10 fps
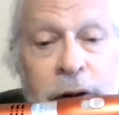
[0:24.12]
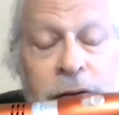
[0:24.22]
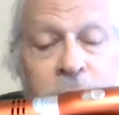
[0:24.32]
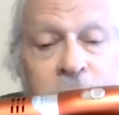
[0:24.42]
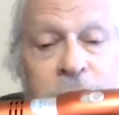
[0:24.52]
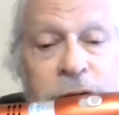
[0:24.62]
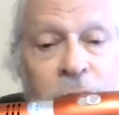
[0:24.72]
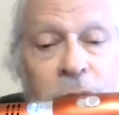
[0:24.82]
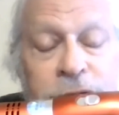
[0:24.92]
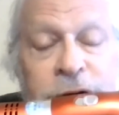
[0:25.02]
It treats
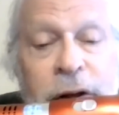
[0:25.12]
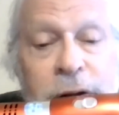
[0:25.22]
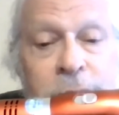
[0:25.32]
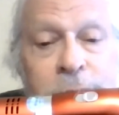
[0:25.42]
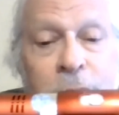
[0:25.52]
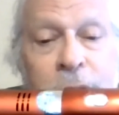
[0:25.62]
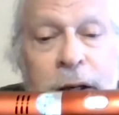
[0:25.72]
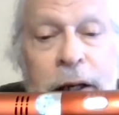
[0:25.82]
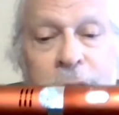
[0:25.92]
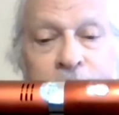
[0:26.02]
the whole cellular
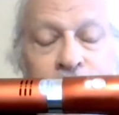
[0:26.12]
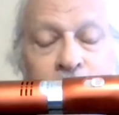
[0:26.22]
body and it